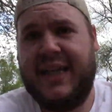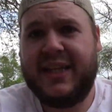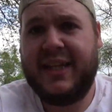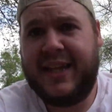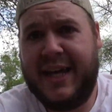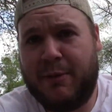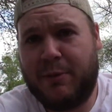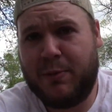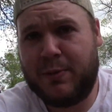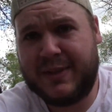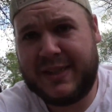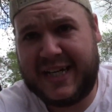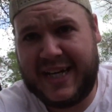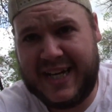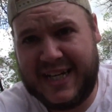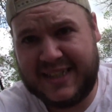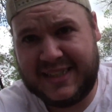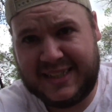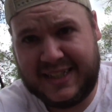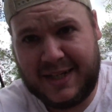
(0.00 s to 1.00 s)
that one was
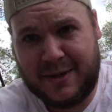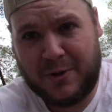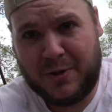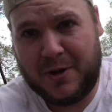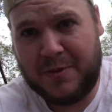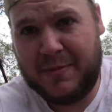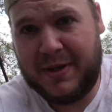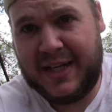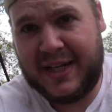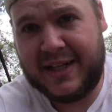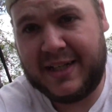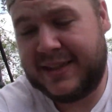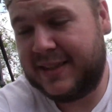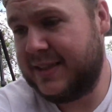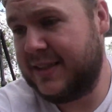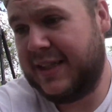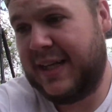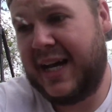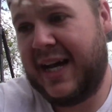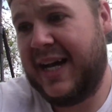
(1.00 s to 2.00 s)
hands down on me.
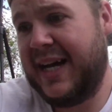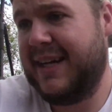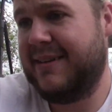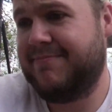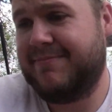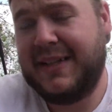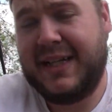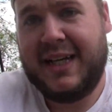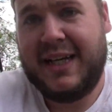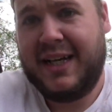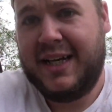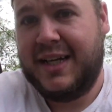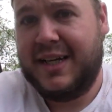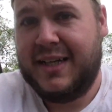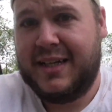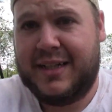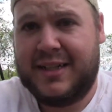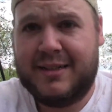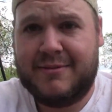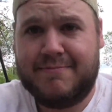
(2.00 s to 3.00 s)
I
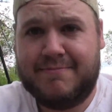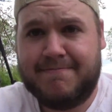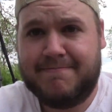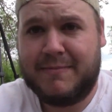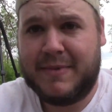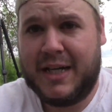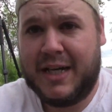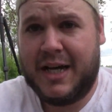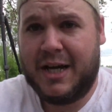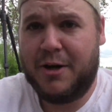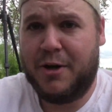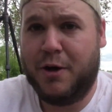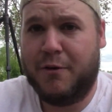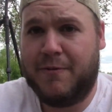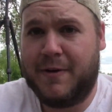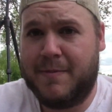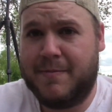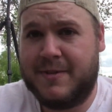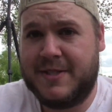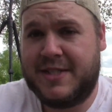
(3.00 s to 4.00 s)
don't know
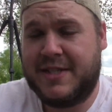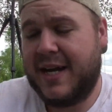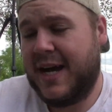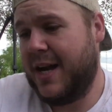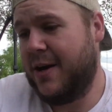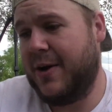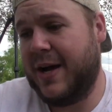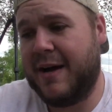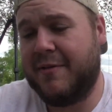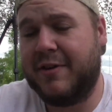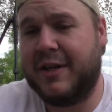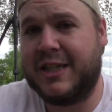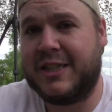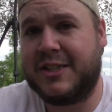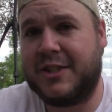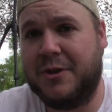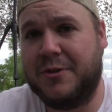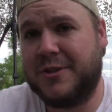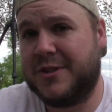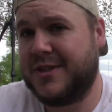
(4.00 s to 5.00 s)
if I don't have an
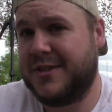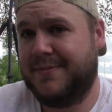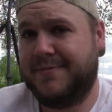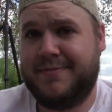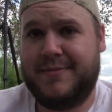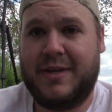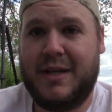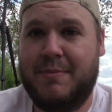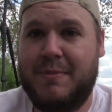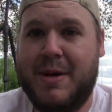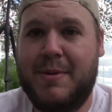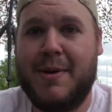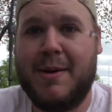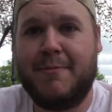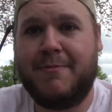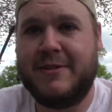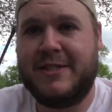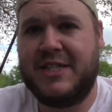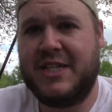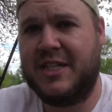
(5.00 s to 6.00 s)
excuse. Maybe
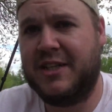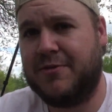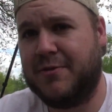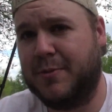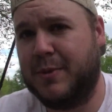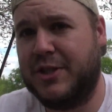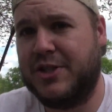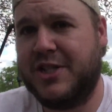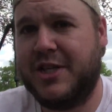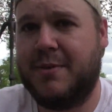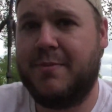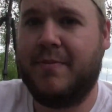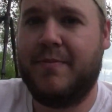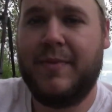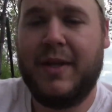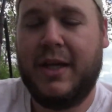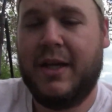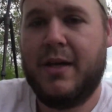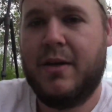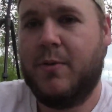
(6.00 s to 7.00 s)
I'm fatigued from the gym,
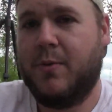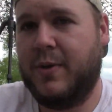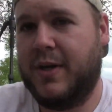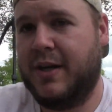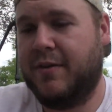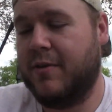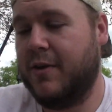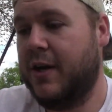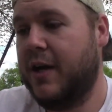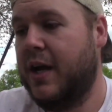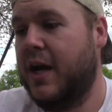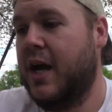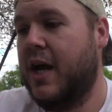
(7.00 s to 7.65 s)
whatever.